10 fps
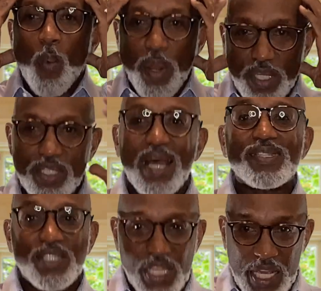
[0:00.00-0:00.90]
We start
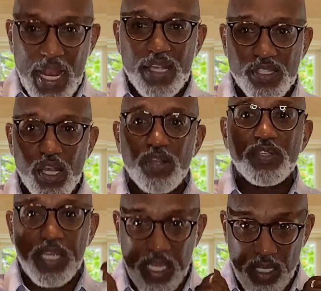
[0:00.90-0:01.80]
seeing ourselves
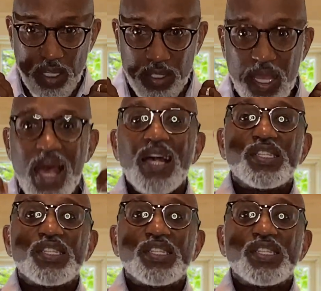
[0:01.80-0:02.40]
healed,